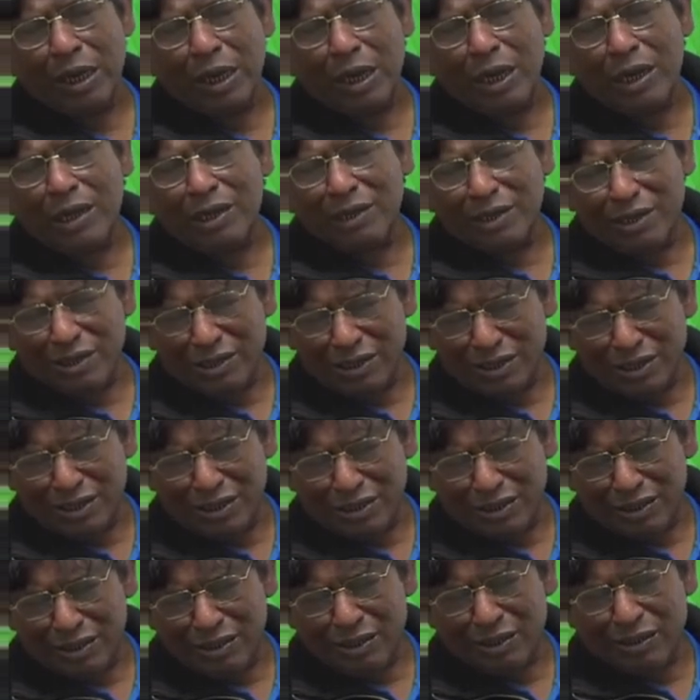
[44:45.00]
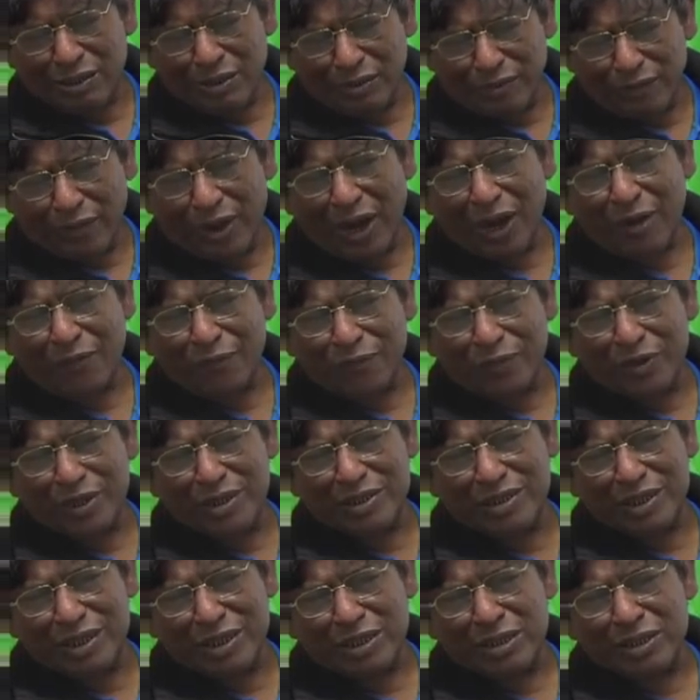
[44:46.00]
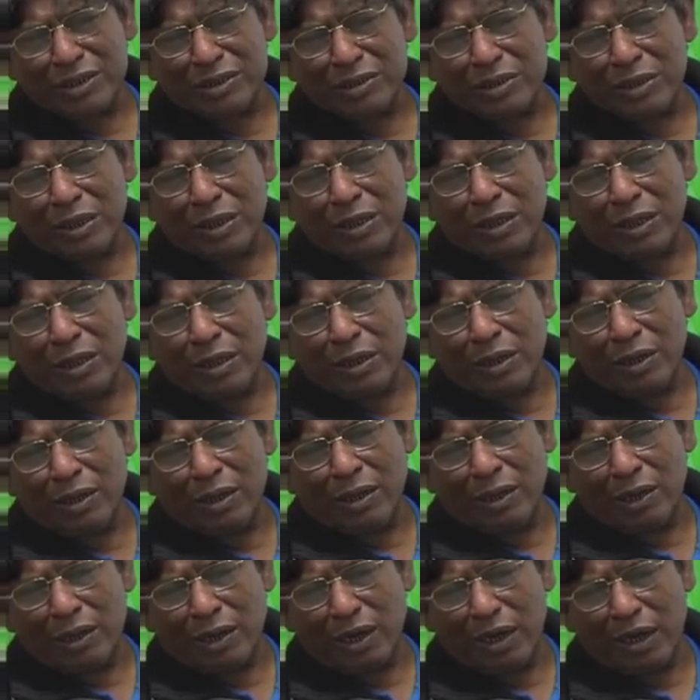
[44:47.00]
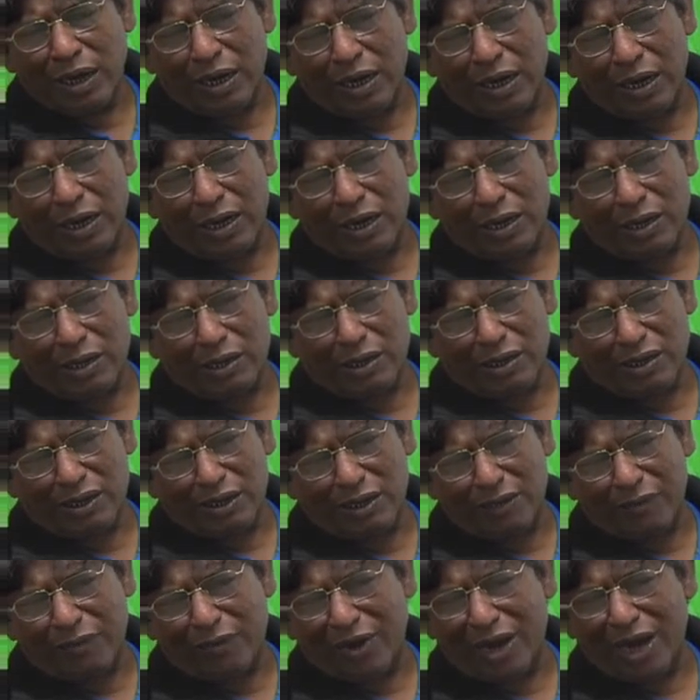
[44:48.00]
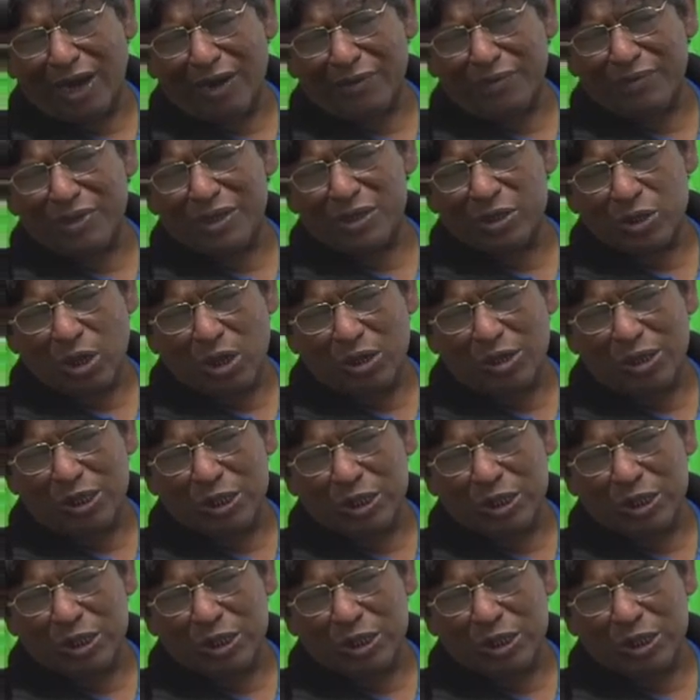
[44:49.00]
In verb phrases, a verb is always